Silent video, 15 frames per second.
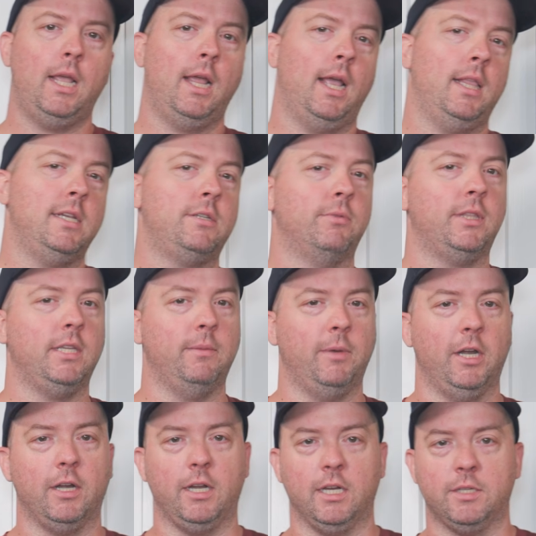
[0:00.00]
At least with the
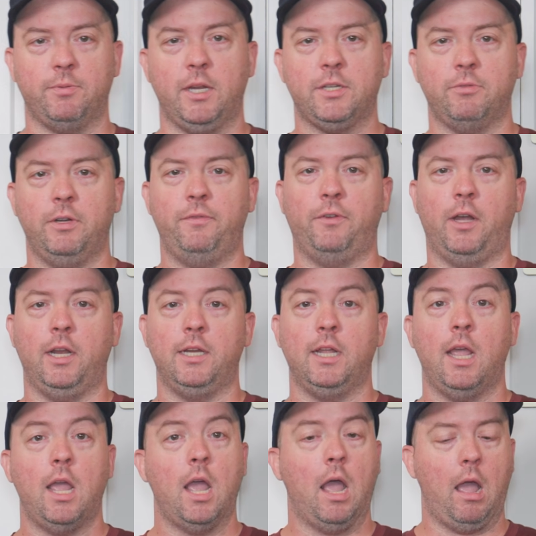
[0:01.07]
American Express refund,
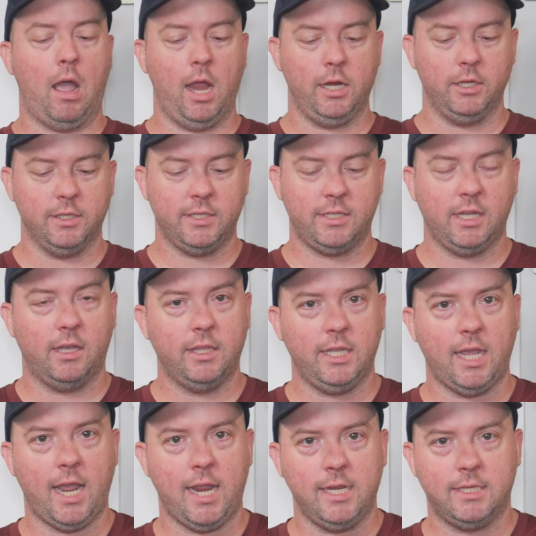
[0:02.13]
I could sell
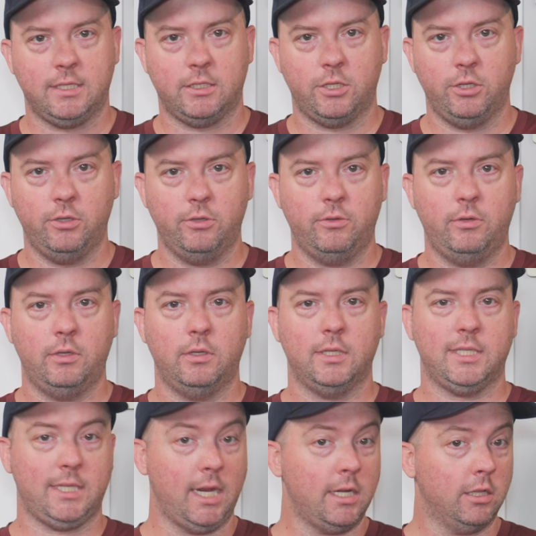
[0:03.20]
the Ace 2
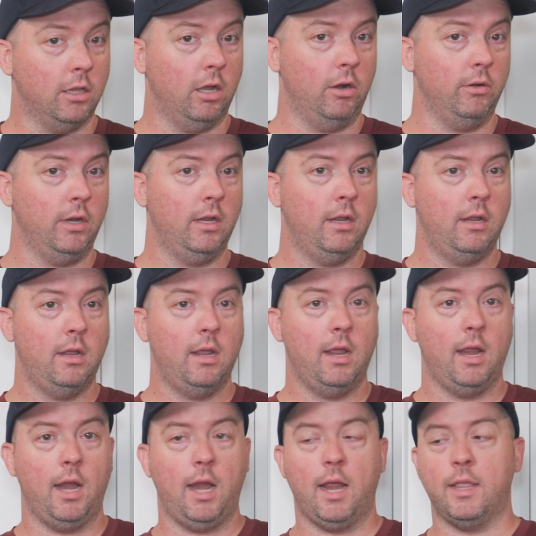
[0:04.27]
standalone
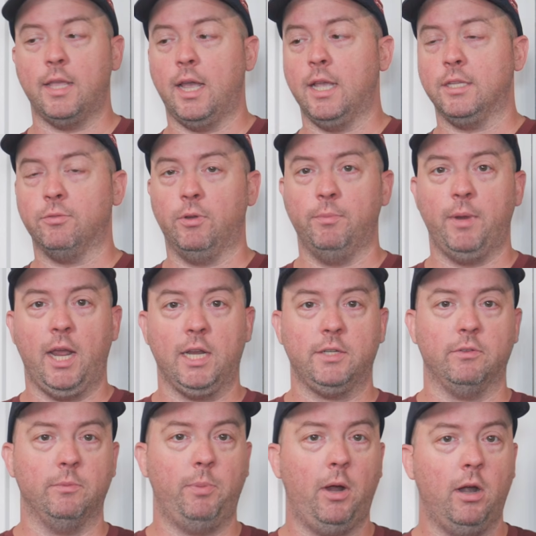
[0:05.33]
and the S1 Max
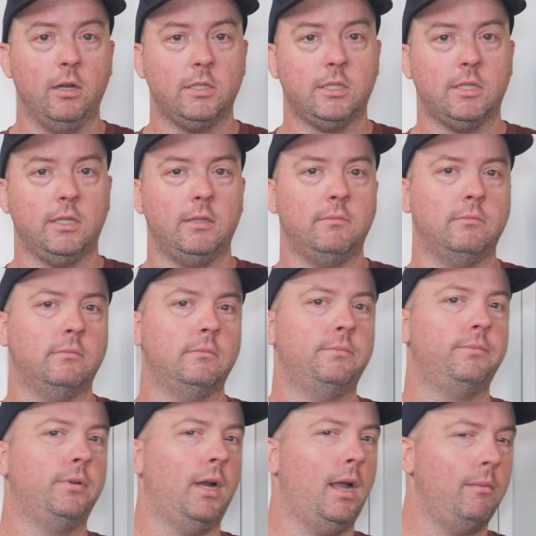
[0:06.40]
for parts and
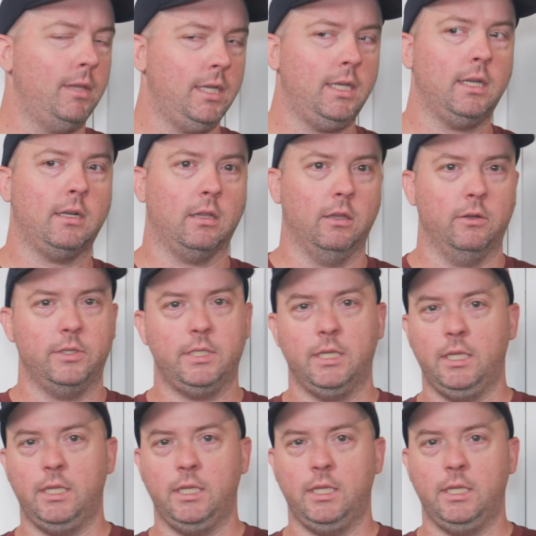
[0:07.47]
probably get close to